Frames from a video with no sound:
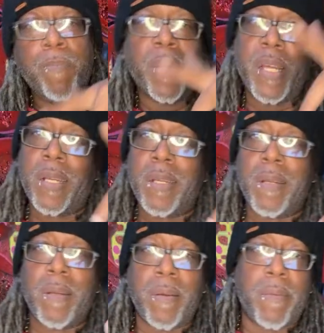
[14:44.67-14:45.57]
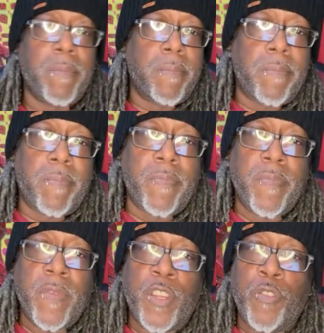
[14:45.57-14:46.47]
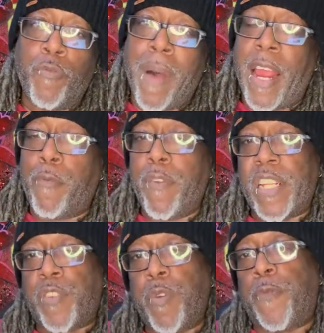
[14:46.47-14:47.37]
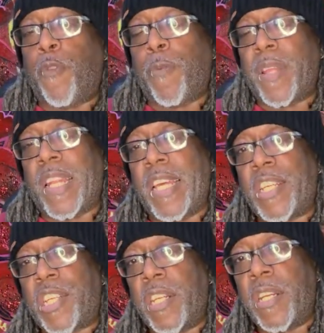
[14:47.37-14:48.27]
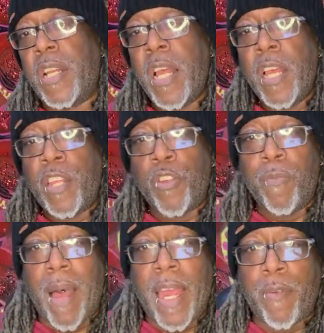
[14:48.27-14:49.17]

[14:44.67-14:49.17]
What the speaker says: But you might risk reformulation. You might